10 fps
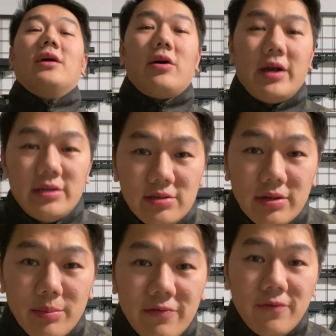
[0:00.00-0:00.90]
All right, so
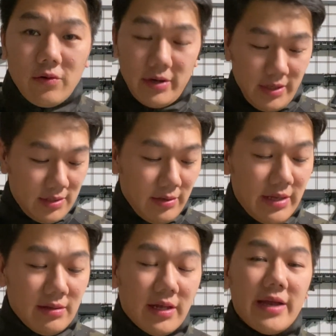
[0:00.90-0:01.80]
number four. So
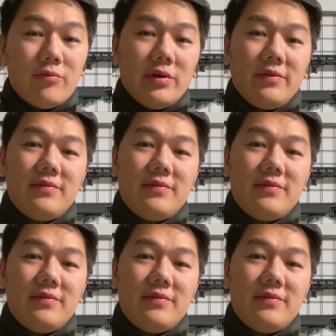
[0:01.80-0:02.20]
in line with